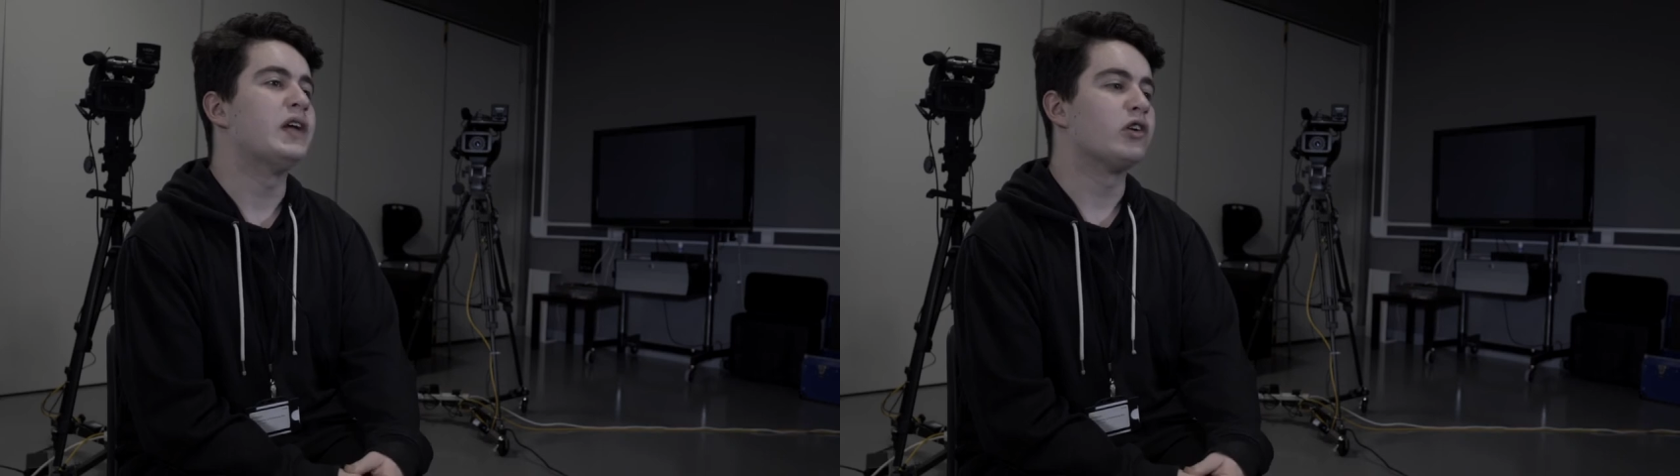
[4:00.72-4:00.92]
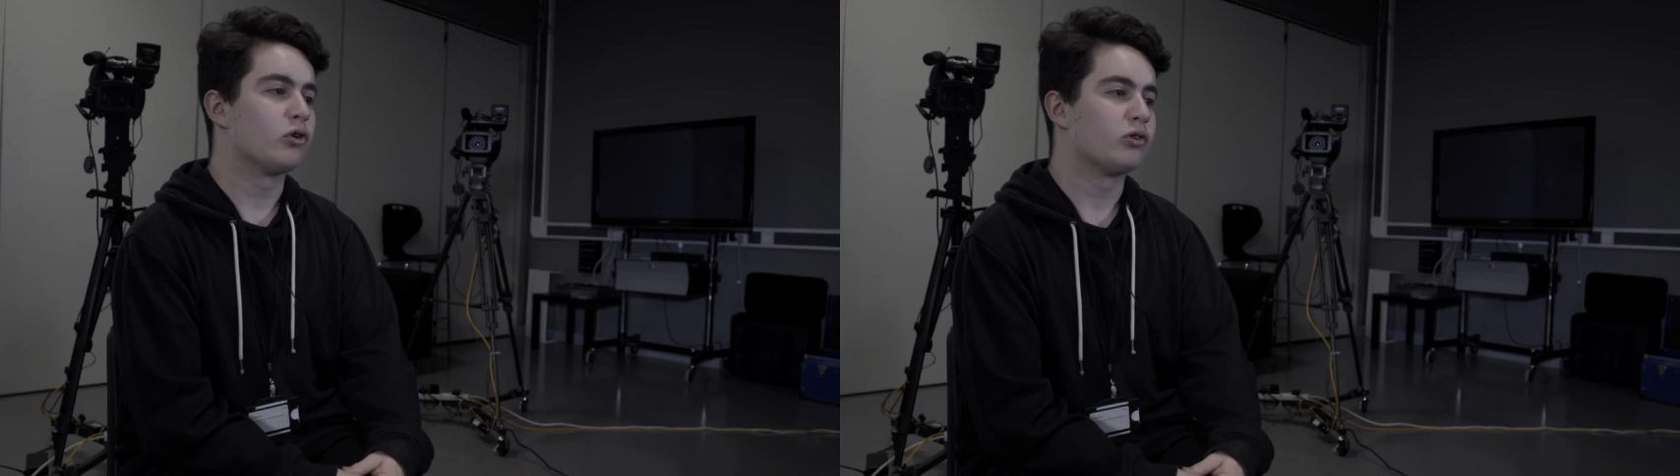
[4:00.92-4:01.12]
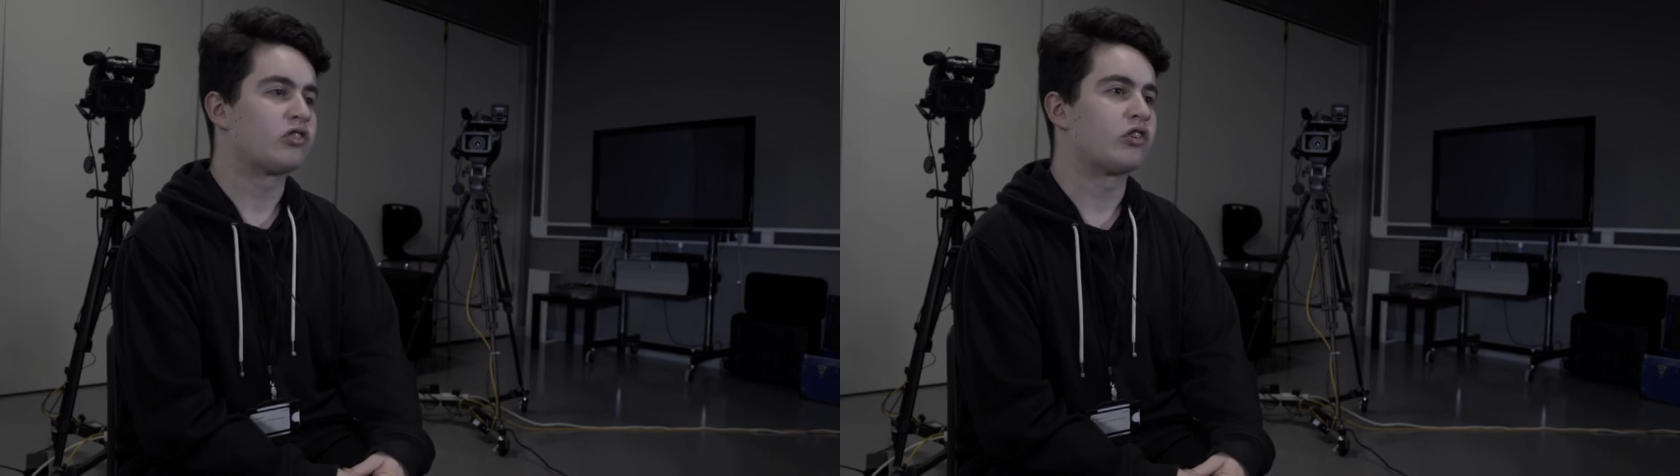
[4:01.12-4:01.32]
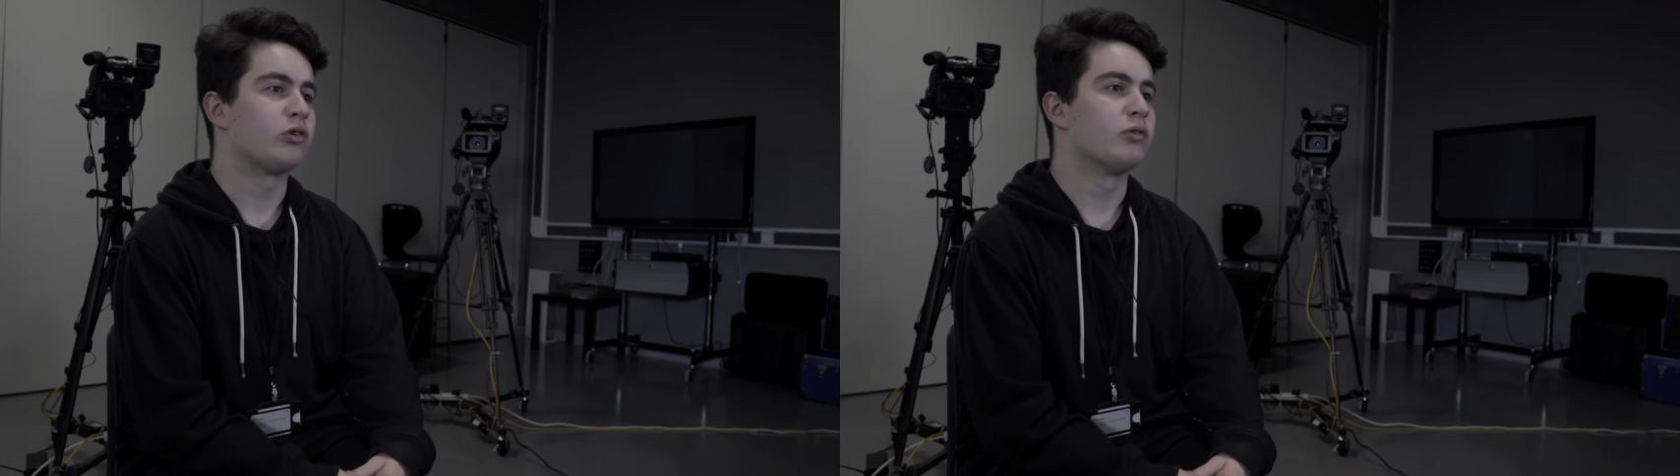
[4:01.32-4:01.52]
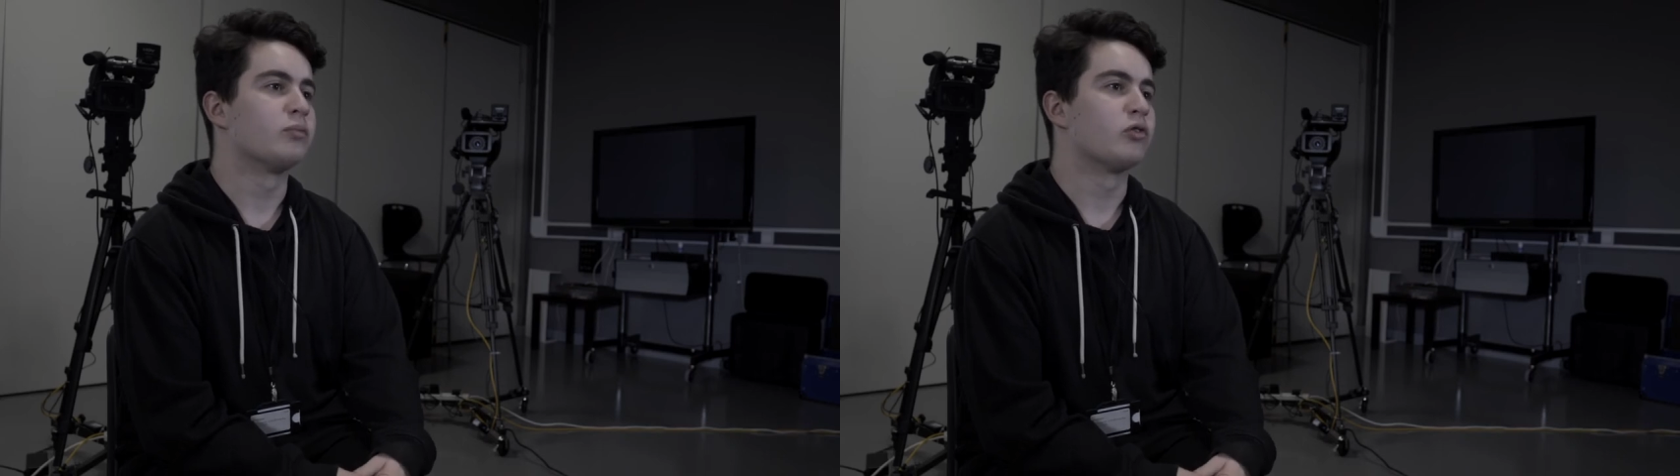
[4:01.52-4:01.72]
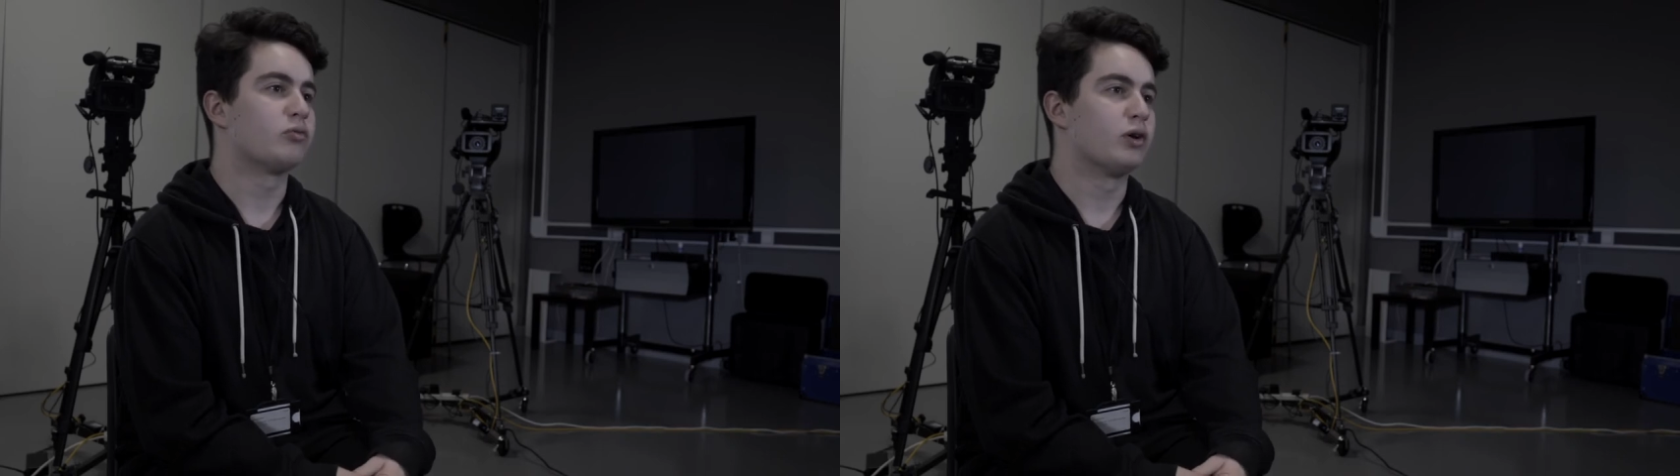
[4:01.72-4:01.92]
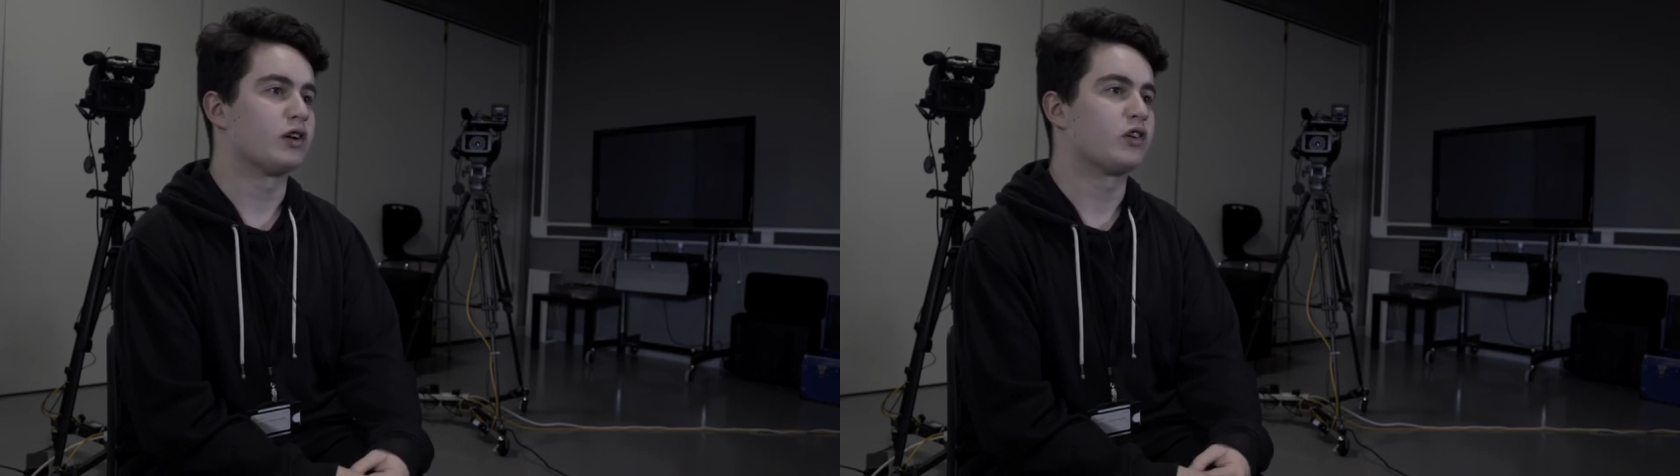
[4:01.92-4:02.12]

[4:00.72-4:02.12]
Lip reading: be encouraged to do as much work